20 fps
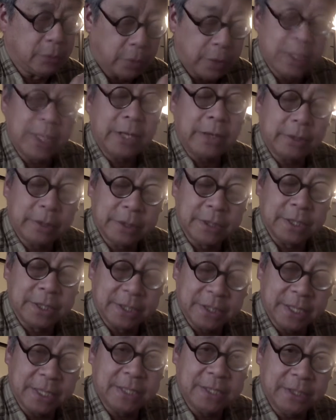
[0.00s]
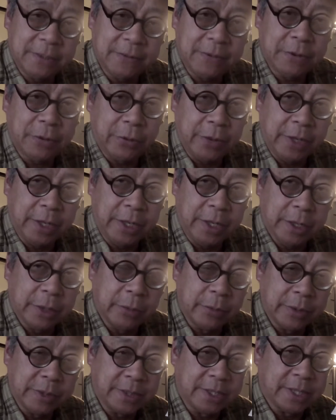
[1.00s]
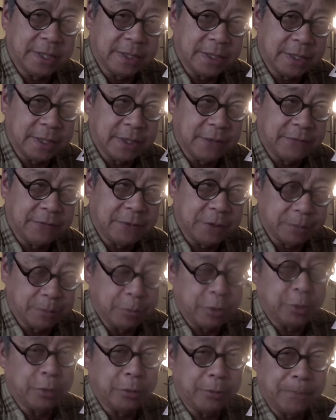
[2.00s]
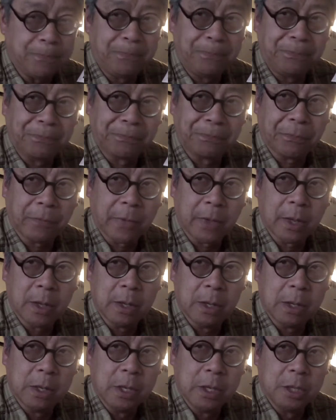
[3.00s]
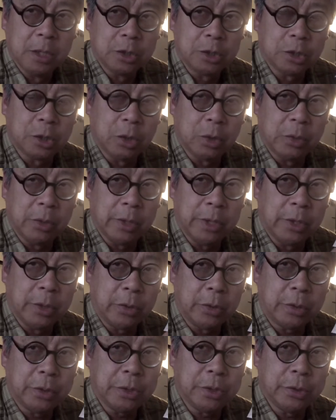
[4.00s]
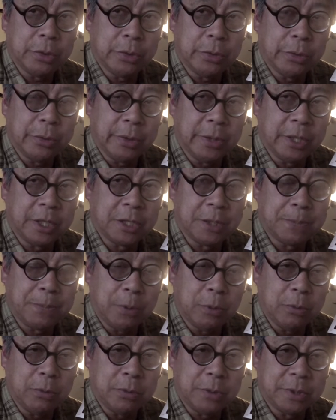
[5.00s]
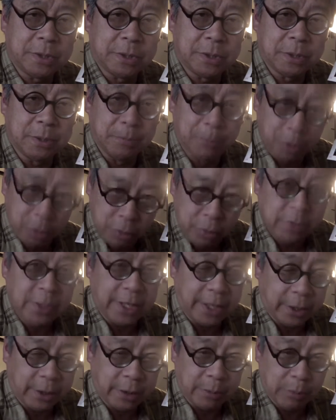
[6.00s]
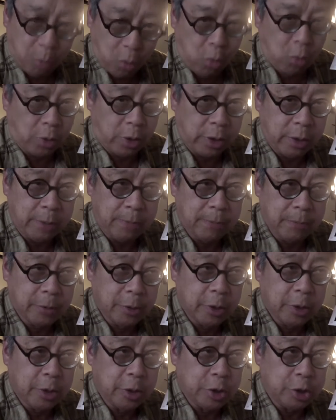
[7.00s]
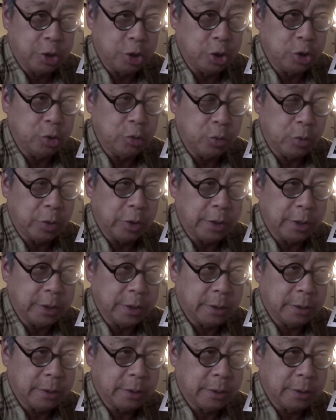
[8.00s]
one layer is sensitive to green, the other one sensitive to blue. So in order to expose the blue layer more, you would